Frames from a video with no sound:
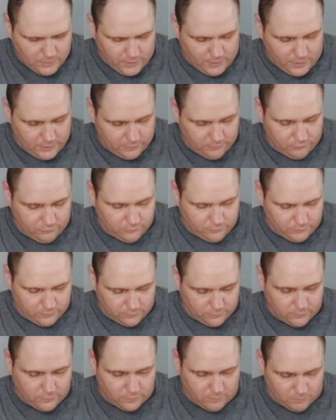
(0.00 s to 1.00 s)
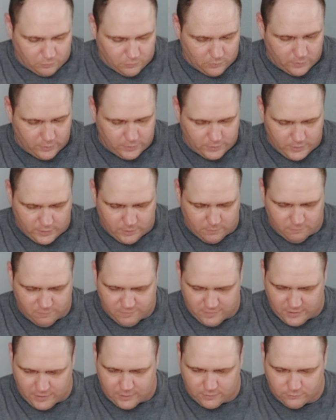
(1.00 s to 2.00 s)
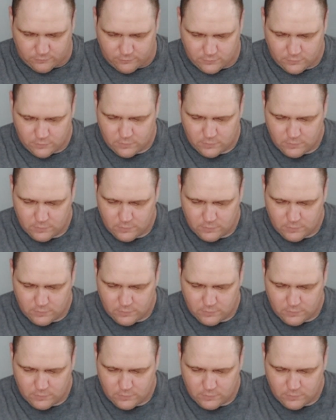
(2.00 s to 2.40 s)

I can shoot this thing pretty damn fast.